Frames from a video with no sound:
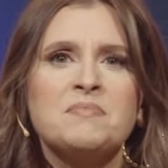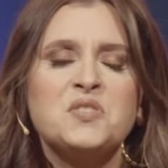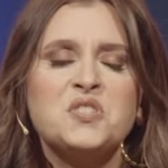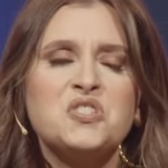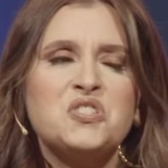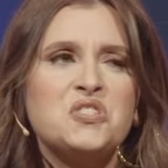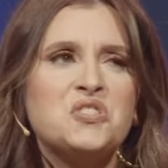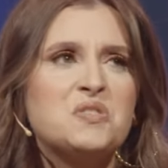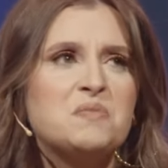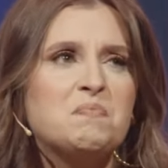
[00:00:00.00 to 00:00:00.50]

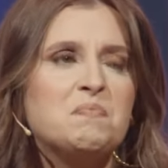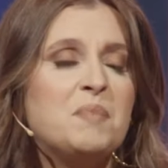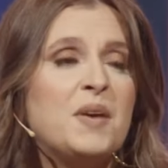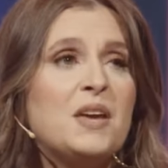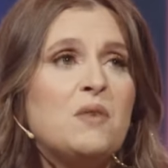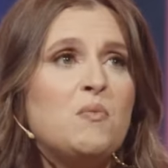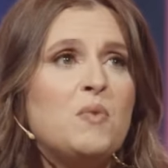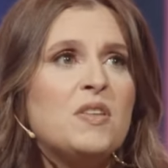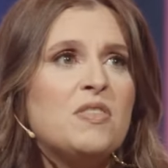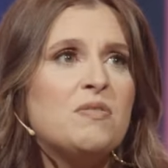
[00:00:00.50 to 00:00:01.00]
just
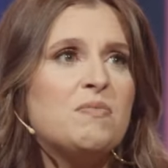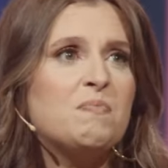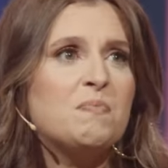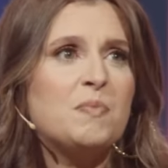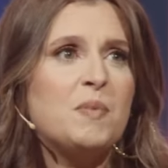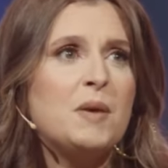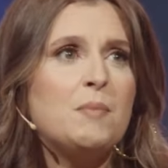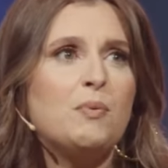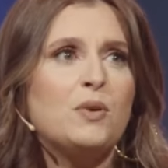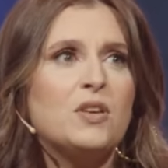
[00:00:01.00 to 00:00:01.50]
being with
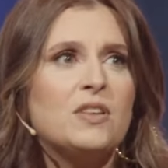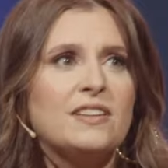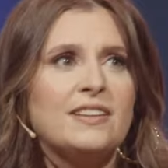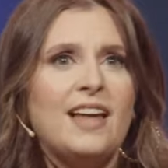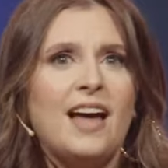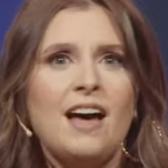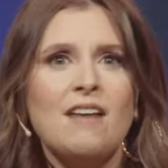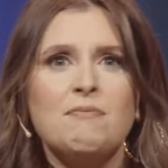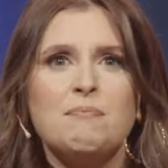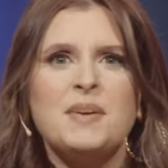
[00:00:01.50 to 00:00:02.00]
people you
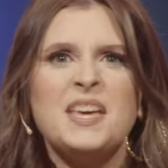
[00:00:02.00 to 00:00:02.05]
love,